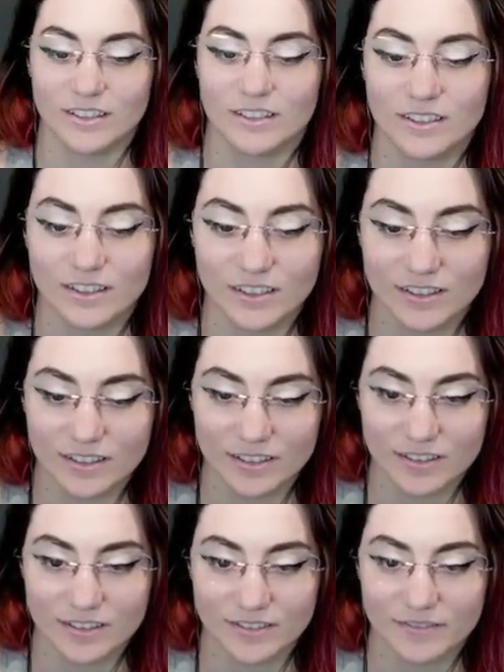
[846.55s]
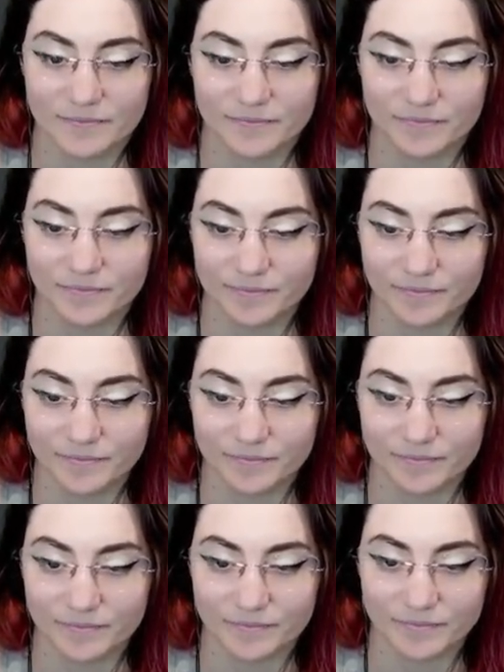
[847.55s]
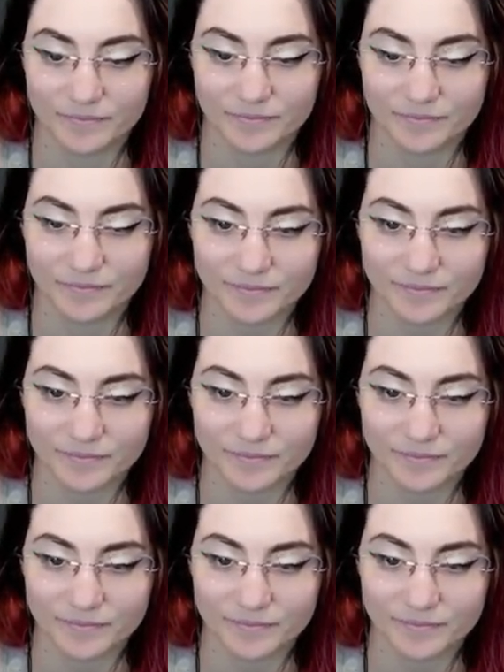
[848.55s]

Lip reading: [no speech]